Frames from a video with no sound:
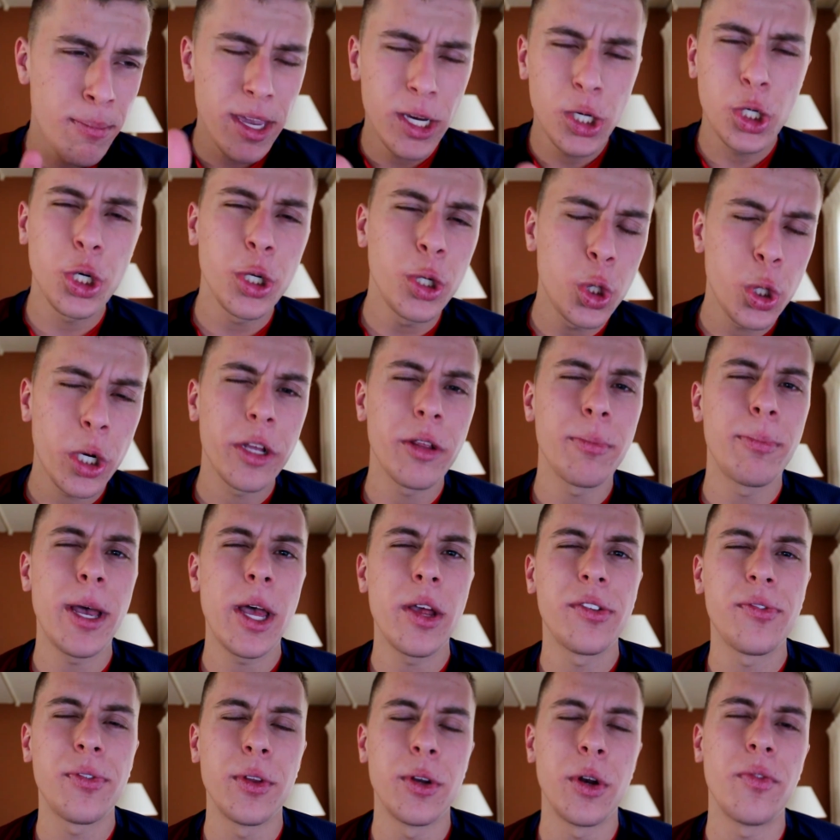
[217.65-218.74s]
Make sure you trigger the
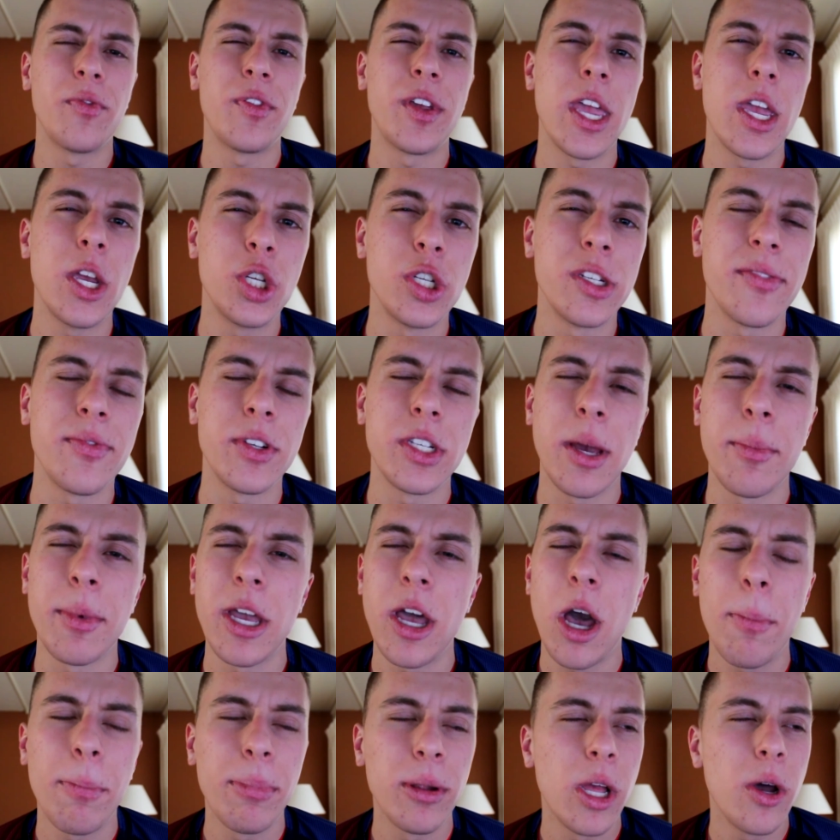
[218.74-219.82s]
bells for the notifications every time
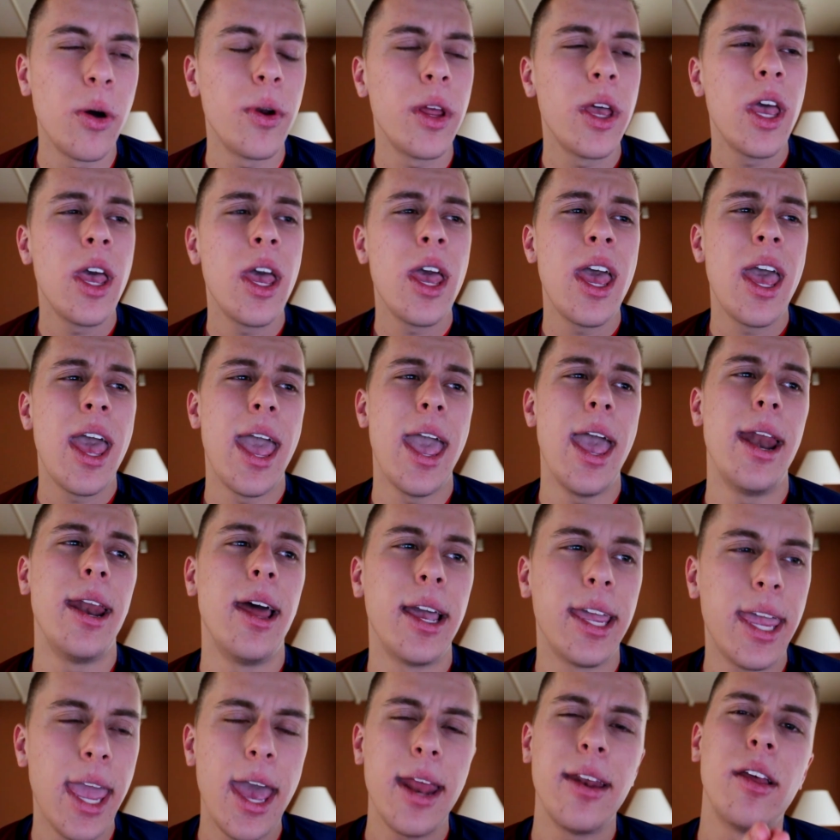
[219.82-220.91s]
I upload. And
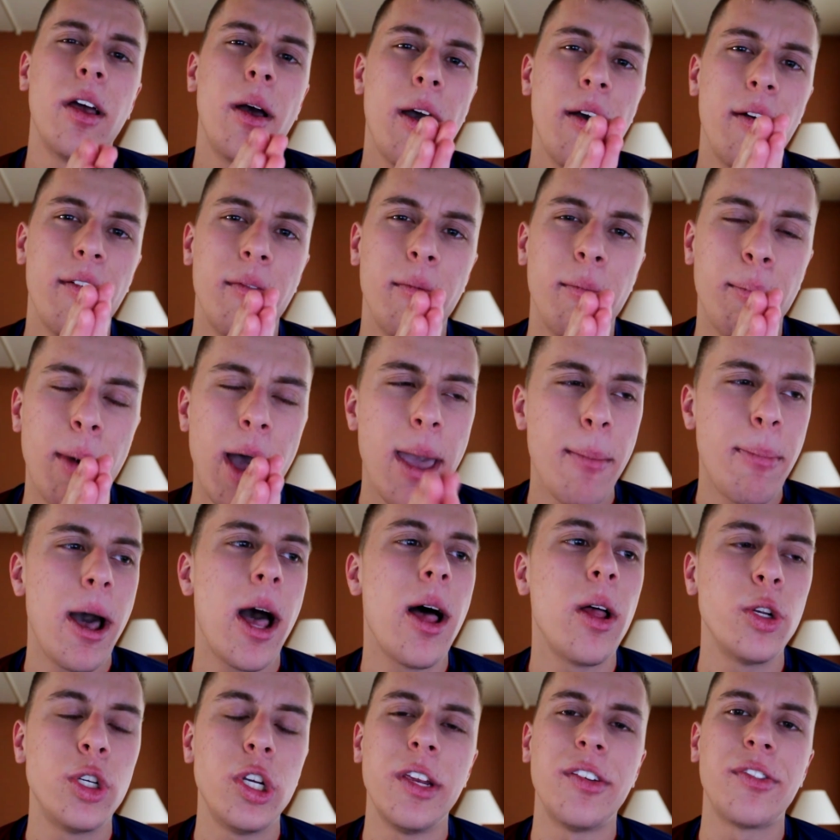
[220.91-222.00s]
again, my
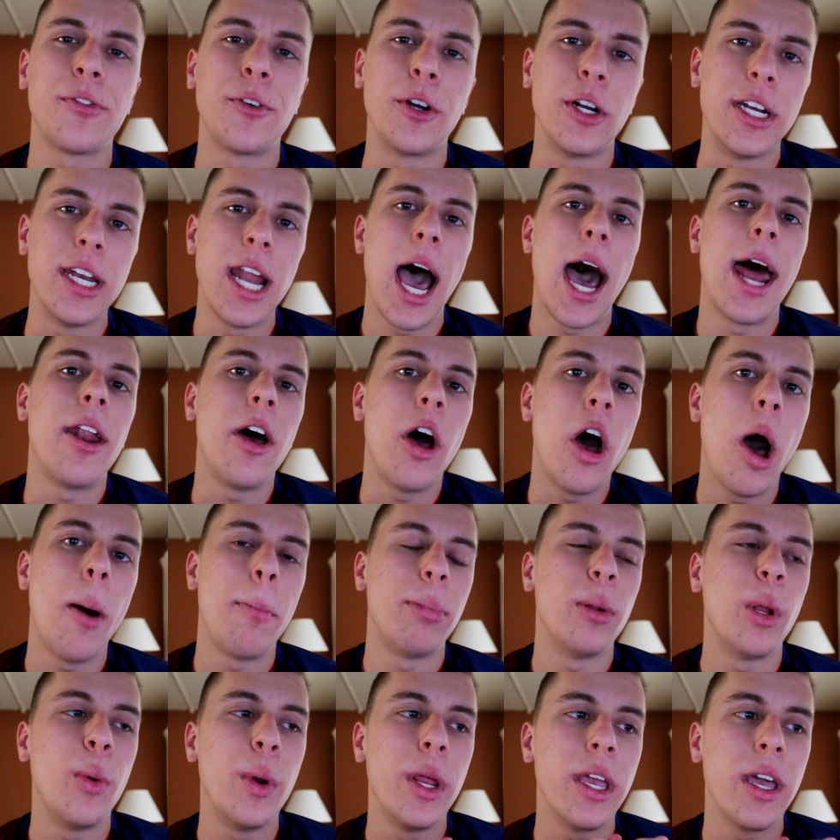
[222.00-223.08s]
apologies for not
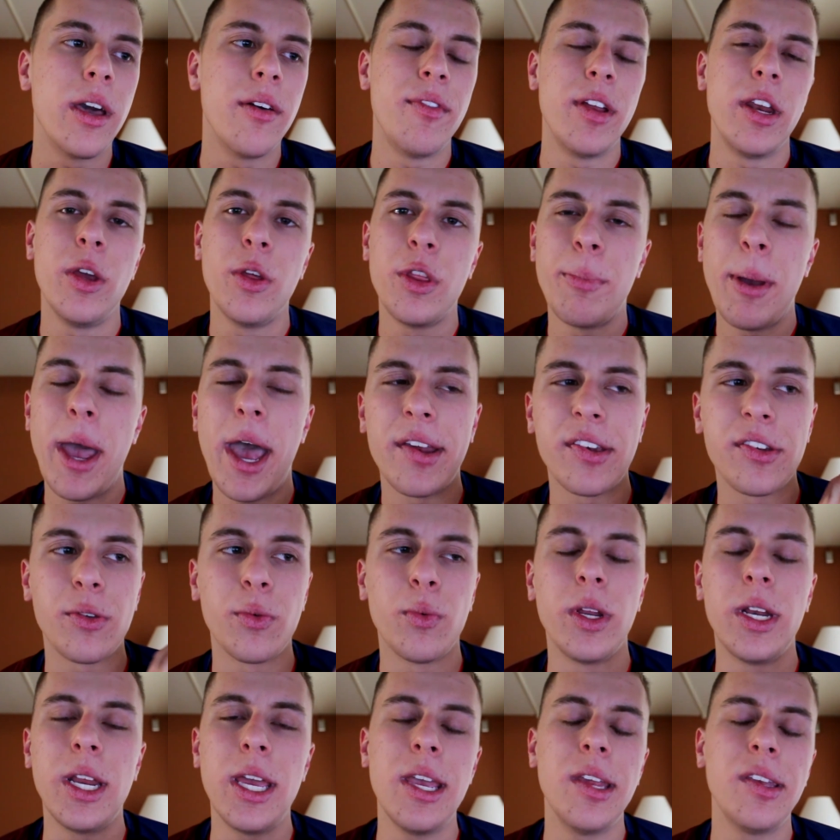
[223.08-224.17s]
uploading a video the past
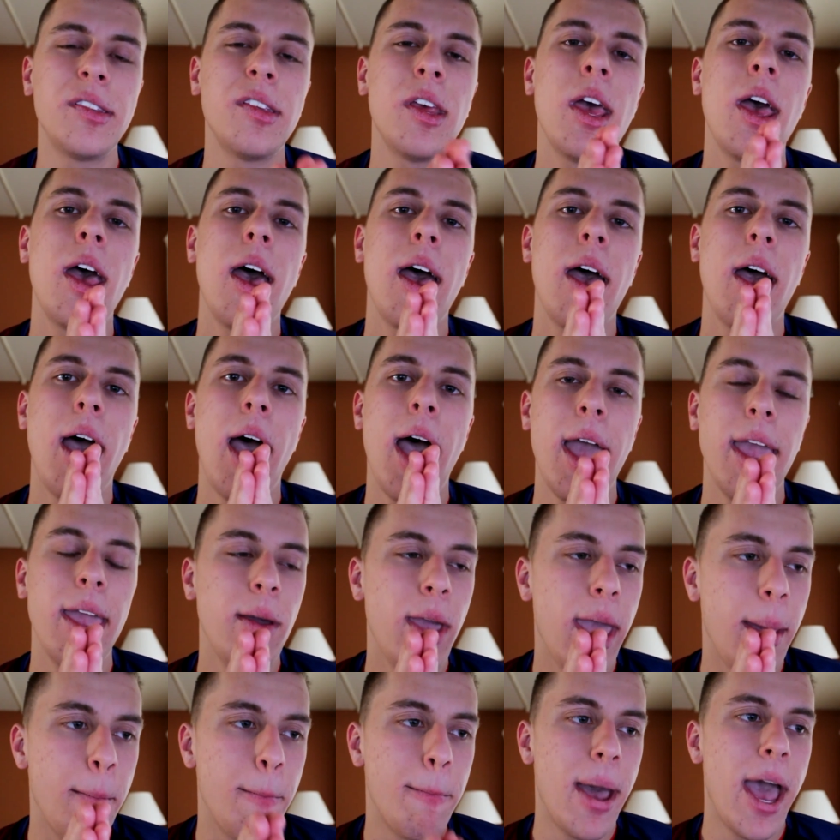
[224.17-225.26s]
three days.
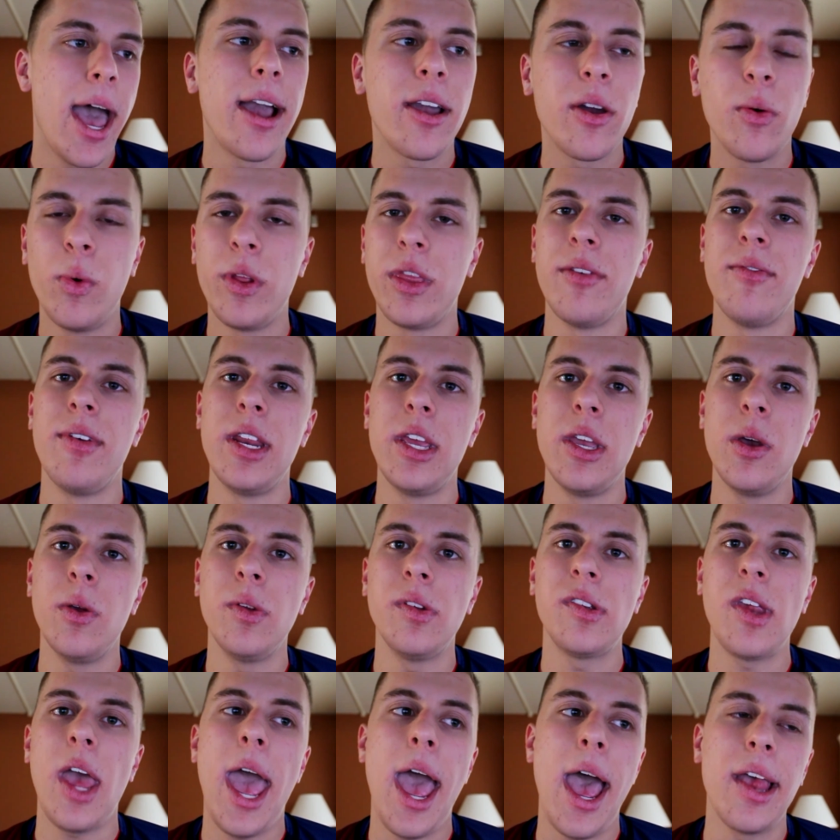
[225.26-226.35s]
I am back with the
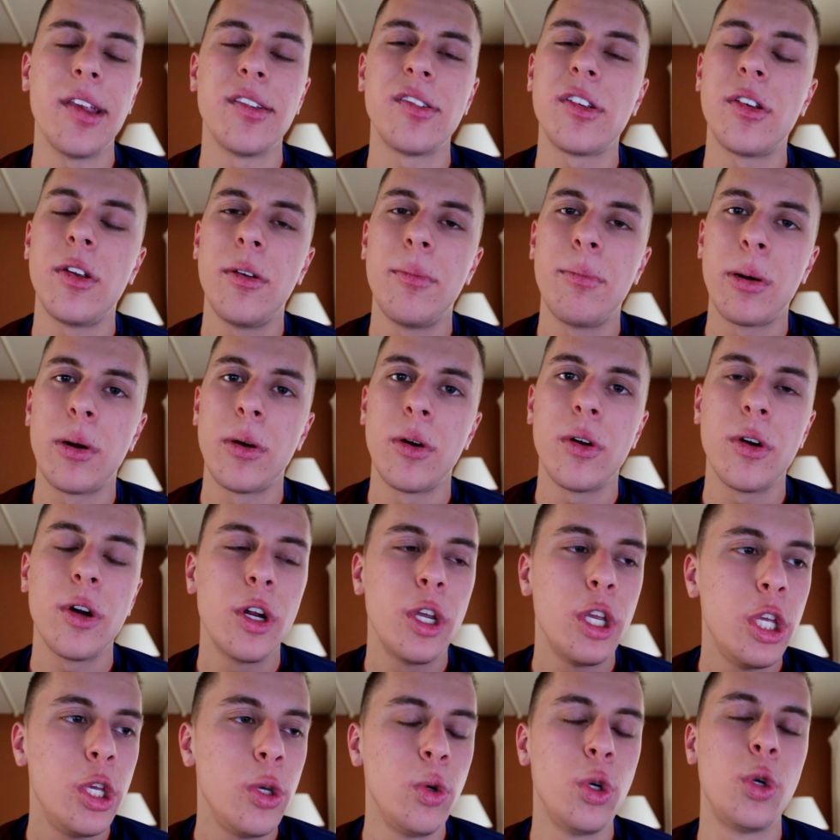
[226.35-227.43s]
videos as per
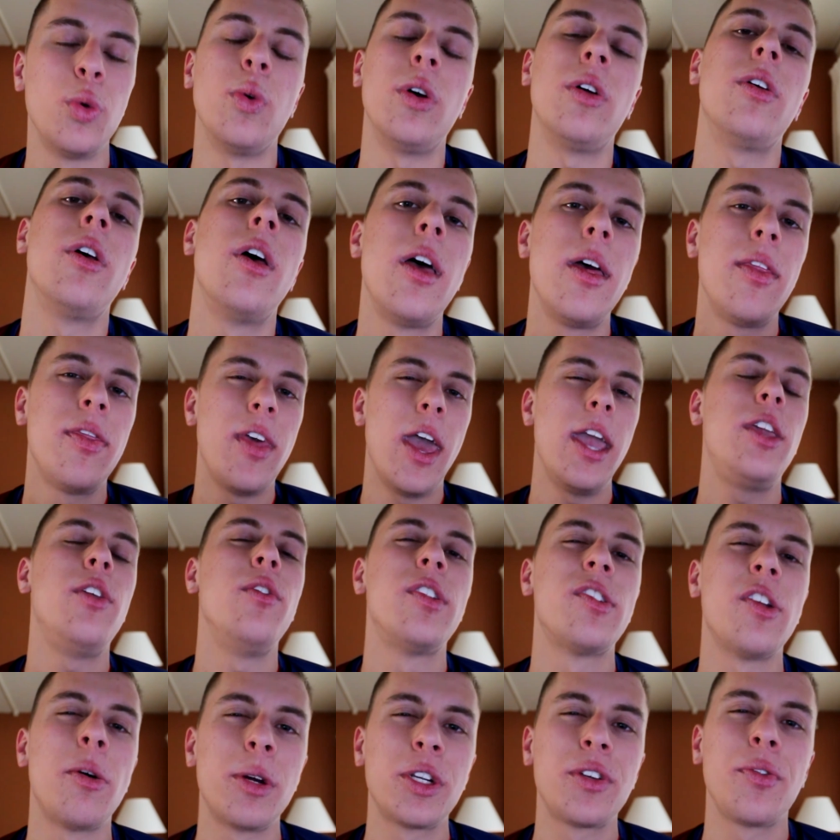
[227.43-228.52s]
usual. Thank
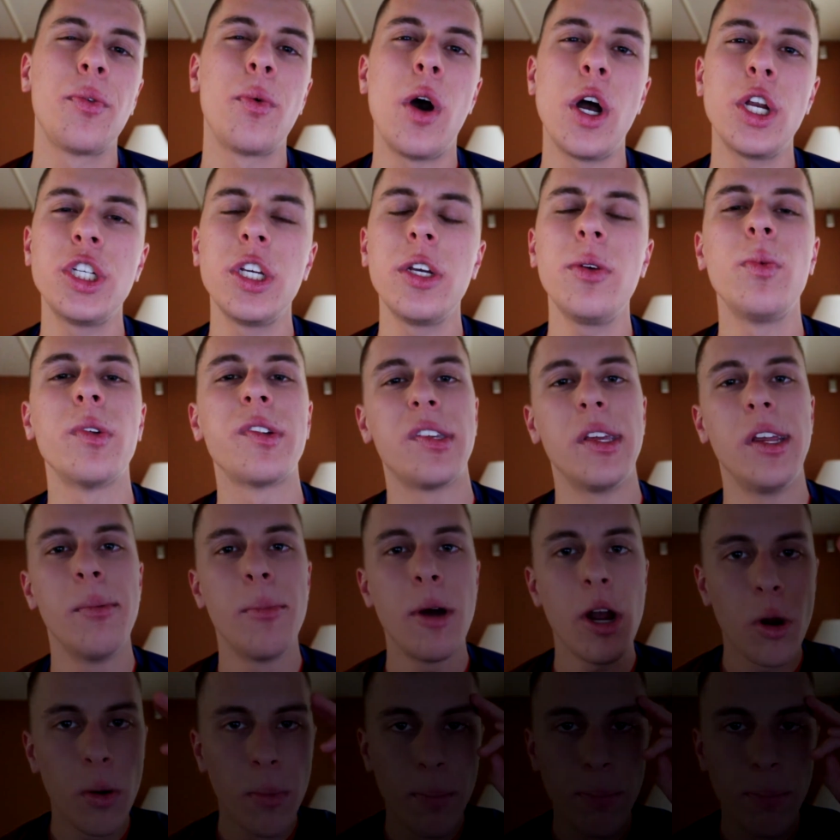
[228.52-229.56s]
you so much for watching. We'll see you tomorrow.